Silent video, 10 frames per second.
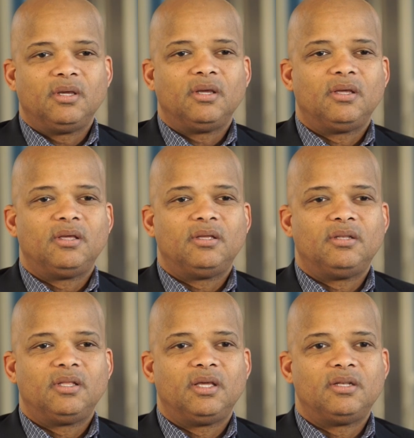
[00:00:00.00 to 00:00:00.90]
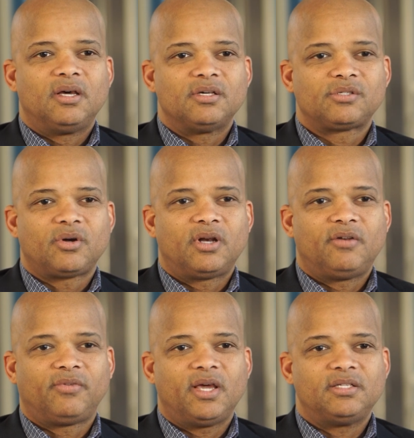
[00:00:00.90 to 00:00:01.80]
And then uh, started
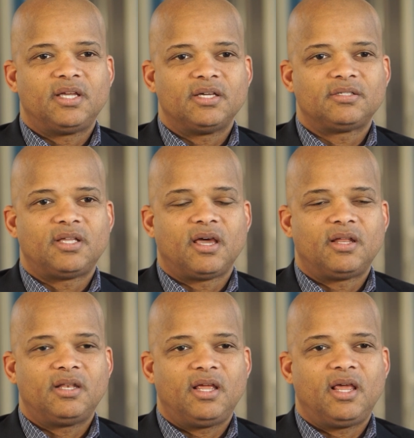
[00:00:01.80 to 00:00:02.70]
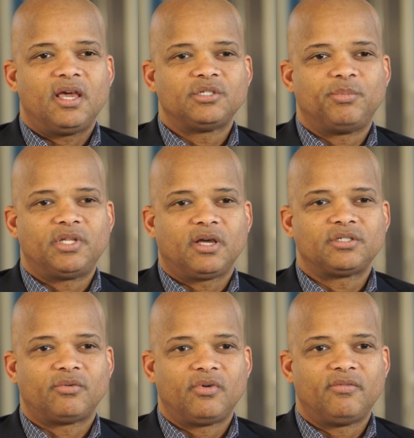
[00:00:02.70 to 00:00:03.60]
flight tests down at N A S
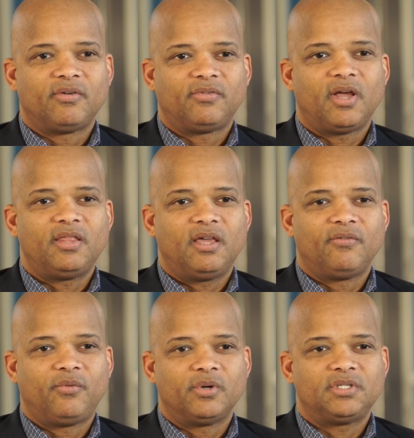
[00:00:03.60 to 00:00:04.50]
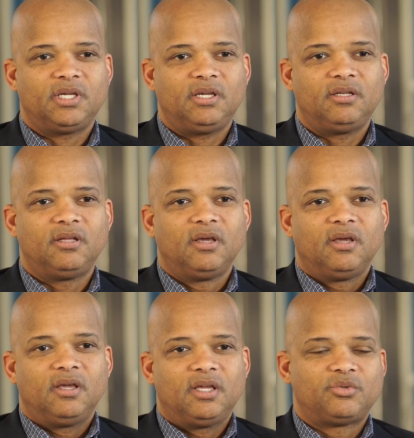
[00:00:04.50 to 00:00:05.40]
Patuxent River, flying the F fourteen,
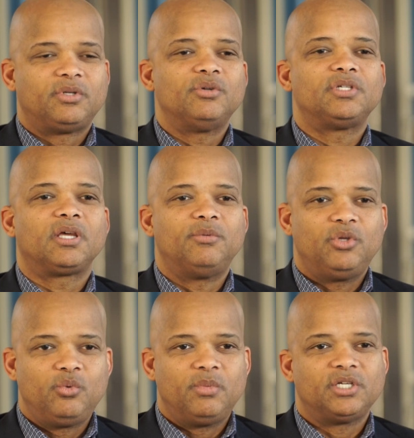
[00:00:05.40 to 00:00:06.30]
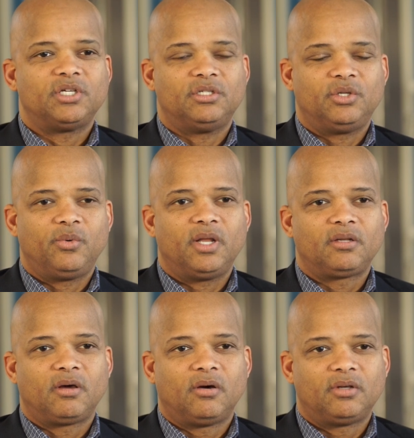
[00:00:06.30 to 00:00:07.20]
introducing a new mission to it
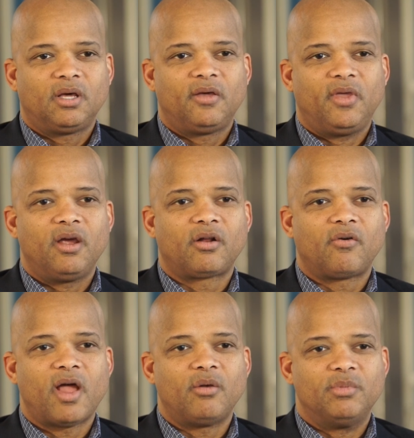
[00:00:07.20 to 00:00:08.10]
called uh, the air-to-ground